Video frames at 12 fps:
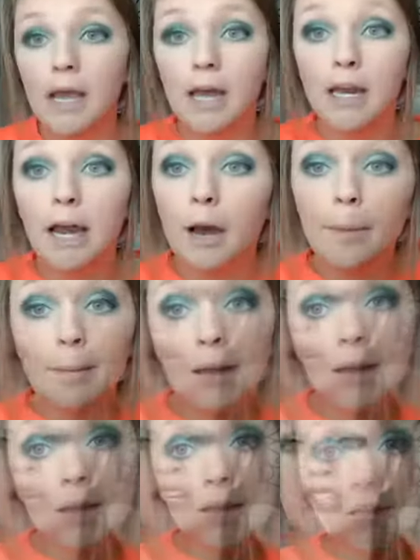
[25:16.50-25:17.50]
and I'll be
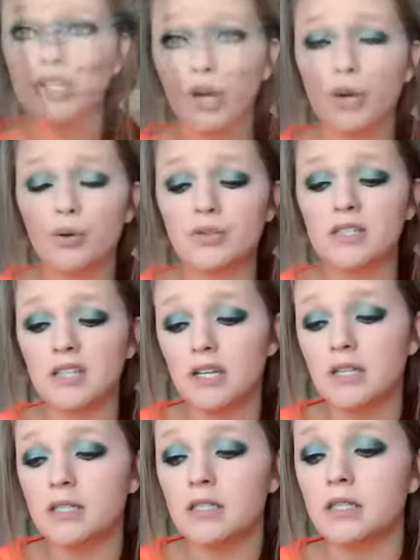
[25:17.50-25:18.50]
back. Okay, so
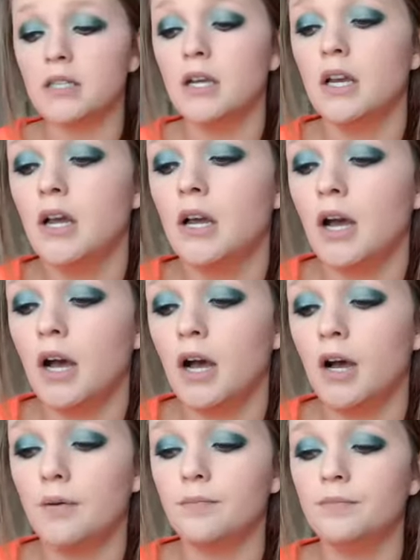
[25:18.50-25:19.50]
since
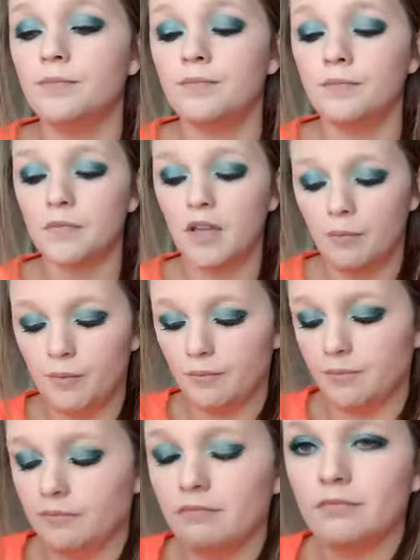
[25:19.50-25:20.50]
um, I'm re
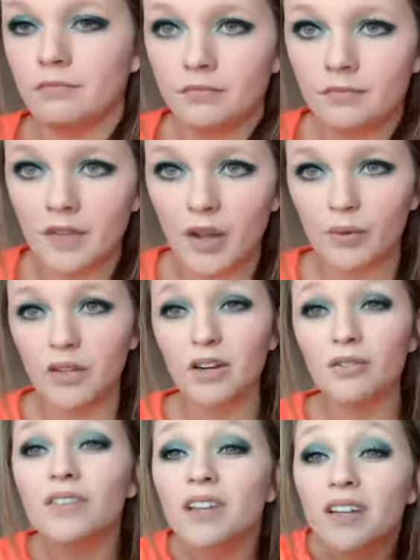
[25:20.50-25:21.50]
I really
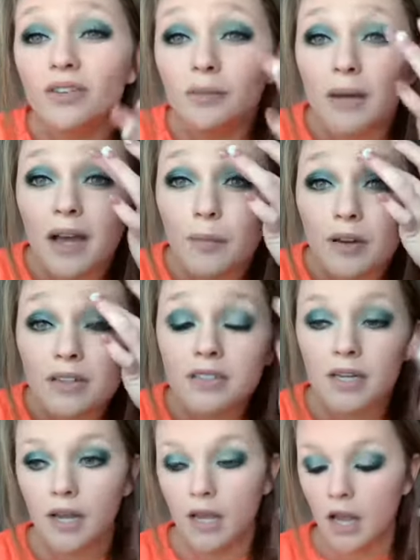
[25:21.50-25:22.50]
don't feel like doing my eyebrows
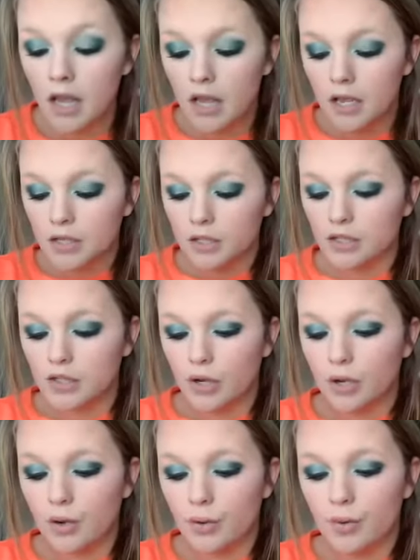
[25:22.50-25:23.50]
today,
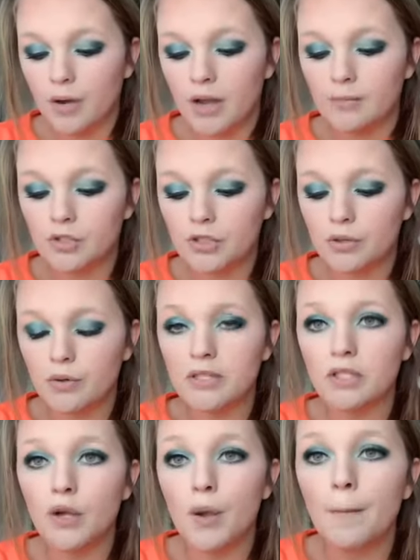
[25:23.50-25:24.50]
so I'm just going
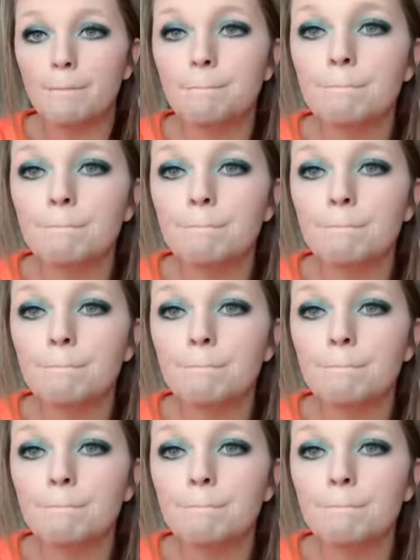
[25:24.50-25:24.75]
to